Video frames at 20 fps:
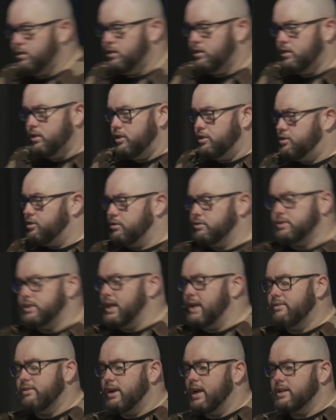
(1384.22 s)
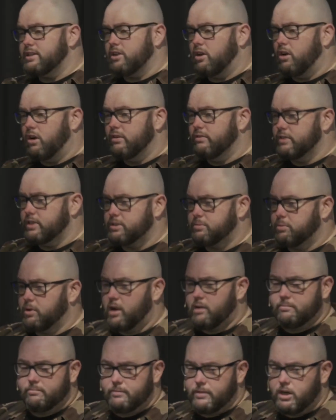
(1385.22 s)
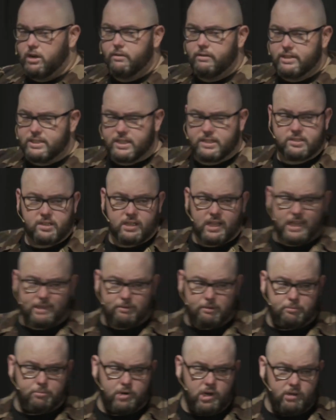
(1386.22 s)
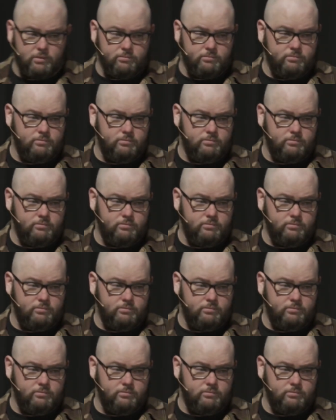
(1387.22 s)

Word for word: The church never has a harvest problem, it always has a labor problem.